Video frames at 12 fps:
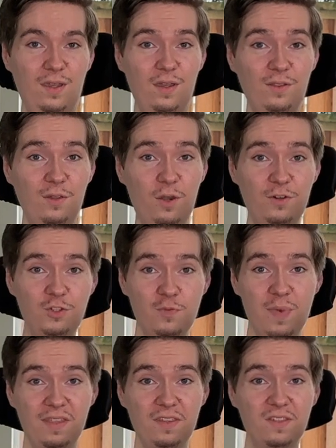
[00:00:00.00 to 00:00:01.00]
There are two
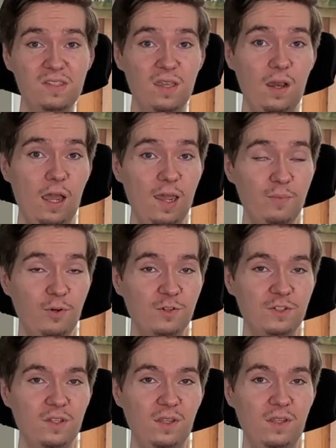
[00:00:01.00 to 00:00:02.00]
methods that I
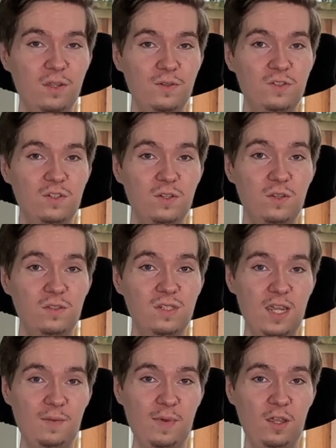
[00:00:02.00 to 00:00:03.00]
personally use to
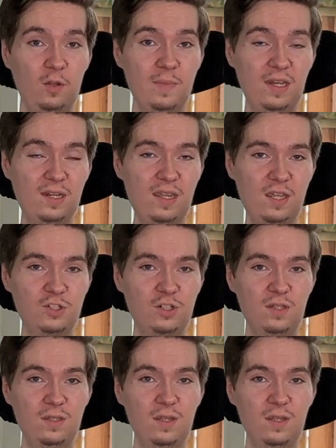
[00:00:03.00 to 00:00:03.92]
take my own medication.